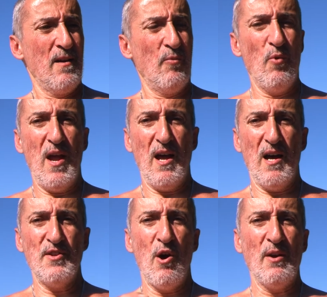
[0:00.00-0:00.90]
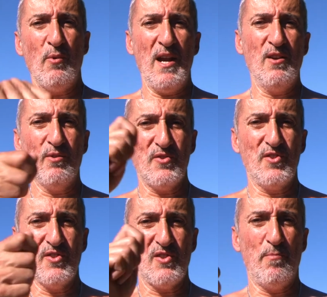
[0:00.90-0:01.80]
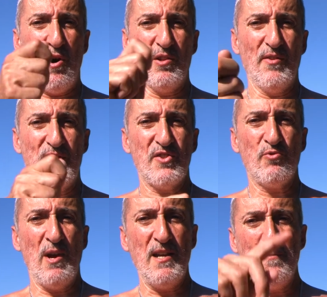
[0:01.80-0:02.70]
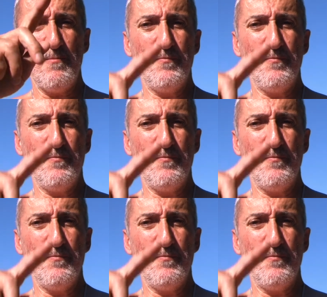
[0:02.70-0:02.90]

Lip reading: non-radial is just the ball on the string,